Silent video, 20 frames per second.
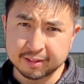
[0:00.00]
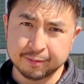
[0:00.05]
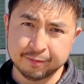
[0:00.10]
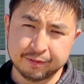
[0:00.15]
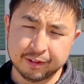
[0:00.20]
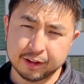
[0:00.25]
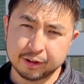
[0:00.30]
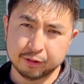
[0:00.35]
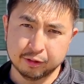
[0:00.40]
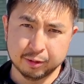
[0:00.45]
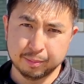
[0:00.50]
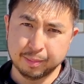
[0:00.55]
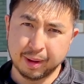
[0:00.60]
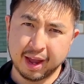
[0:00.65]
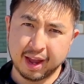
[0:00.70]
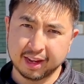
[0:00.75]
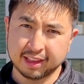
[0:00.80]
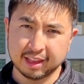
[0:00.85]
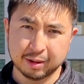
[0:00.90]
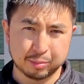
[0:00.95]
fender in the
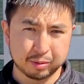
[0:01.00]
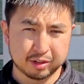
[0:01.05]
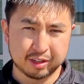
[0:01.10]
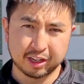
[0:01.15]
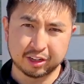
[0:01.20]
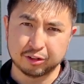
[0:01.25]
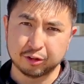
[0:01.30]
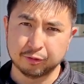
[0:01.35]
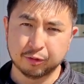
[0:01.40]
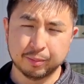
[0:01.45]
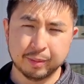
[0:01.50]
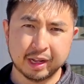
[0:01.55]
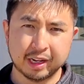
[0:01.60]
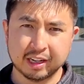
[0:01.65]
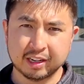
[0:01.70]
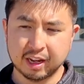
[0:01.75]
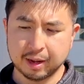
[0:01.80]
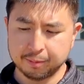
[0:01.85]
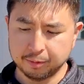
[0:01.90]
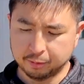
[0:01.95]
back that protects you from any
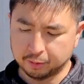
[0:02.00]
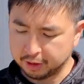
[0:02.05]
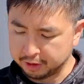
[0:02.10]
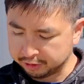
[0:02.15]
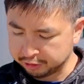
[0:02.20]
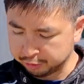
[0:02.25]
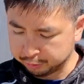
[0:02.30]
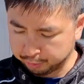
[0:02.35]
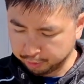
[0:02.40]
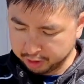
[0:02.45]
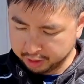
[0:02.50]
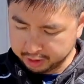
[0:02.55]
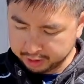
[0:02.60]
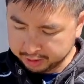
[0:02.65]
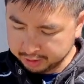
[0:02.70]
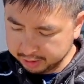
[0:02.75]
type of water spray.